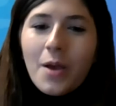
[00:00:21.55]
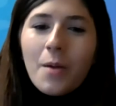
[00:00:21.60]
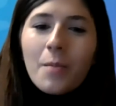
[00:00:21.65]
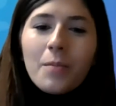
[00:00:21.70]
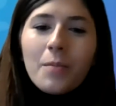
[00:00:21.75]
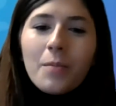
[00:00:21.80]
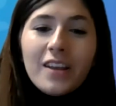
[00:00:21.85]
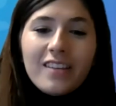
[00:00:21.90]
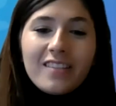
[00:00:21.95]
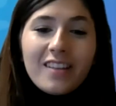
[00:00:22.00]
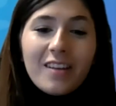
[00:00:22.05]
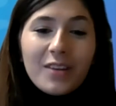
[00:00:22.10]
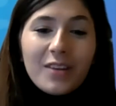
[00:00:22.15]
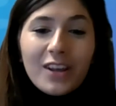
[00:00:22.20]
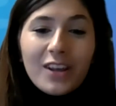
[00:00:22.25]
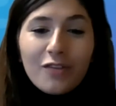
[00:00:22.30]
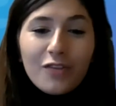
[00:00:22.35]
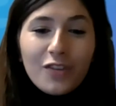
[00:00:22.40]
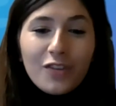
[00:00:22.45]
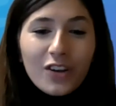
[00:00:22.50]
Please let me
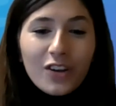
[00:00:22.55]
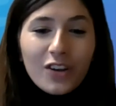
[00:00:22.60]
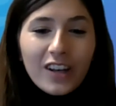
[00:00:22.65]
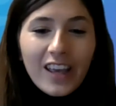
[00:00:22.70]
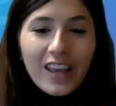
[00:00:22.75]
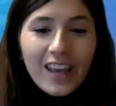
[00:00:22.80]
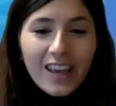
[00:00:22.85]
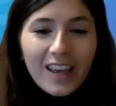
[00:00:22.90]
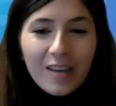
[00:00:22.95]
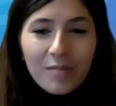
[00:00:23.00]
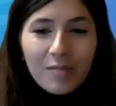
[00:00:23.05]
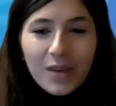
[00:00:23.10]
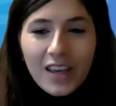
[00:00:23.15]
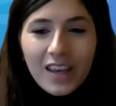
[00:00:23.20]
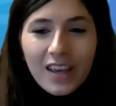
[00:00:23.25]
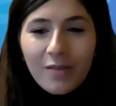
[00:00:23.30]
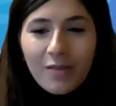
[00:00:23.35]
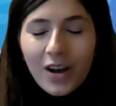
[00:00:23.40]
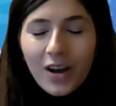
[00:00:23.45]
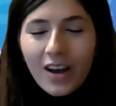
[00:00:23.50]
know if you can hear
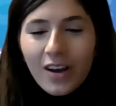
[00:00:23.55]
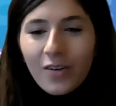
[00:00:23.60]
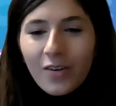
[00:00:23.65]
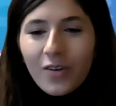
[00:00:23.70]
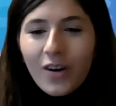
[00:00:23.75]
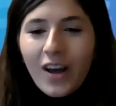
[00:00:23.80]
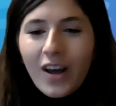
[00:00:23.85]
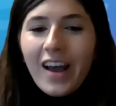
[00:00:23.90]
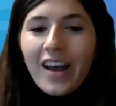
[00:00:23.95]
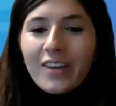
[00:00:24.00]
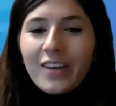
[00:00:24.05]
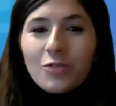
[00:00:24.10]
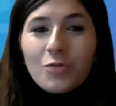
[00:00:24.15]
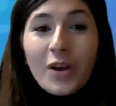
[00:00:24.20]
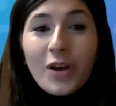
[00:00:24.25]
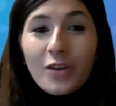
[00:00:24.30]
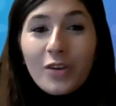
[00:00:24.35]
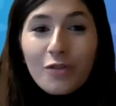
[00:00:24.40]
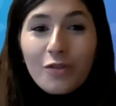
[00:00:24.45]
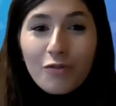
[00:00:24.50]
me well and
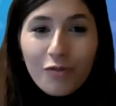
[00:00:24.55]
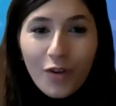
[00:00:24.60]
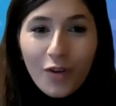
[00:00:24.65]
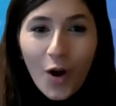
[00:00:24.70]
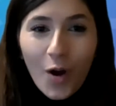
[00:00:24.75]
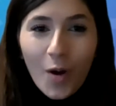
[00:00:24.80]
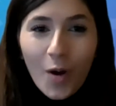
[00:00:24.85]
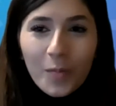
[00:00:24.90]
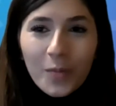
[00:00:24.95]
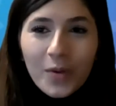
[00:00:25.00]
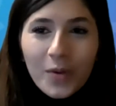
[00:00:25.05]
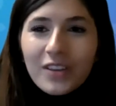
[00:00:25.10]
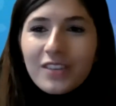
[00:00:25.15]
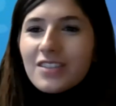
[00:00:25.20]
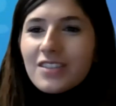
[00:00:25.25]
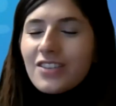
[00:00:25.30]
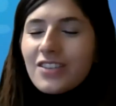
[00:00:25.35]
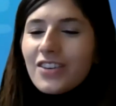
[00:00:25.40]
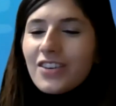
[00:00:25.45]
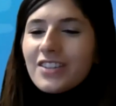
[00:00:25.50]
where you're from.
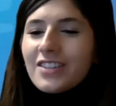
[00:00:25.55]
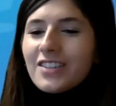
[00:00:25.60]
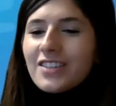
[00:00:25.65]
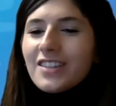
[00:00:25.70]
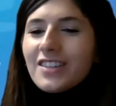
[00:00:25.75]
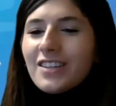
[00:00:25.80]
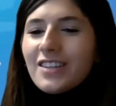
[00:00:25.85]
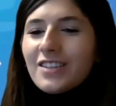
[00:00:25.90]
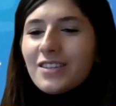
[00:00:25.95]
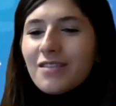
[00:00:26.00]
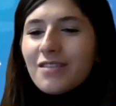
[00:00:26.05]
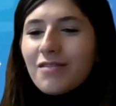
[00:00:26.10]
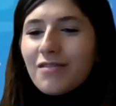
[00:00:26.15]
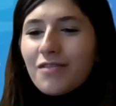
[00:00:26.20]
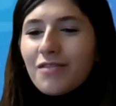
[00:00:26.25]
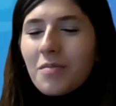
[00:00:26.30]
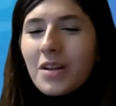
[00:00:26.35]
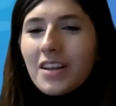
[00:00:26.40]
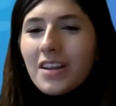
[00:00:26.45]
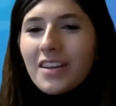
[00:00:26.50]
It's nice to see some
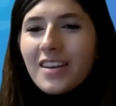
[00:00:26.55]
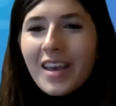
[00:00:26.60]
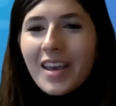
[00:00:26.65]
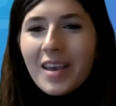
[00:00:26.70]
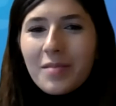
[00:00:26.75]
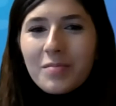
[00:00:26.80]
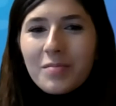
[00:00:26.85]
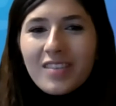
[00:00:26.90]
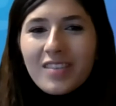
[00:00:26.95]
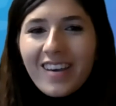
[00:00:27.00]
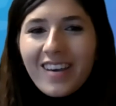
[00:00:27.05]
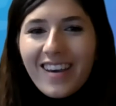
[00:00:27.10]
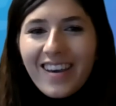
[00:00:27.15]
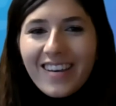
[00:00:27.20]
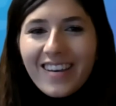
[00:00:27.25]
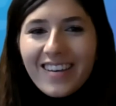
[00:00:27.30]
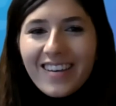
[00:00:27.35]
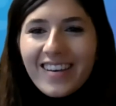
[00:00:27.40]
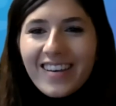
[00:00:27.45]
familiar names here.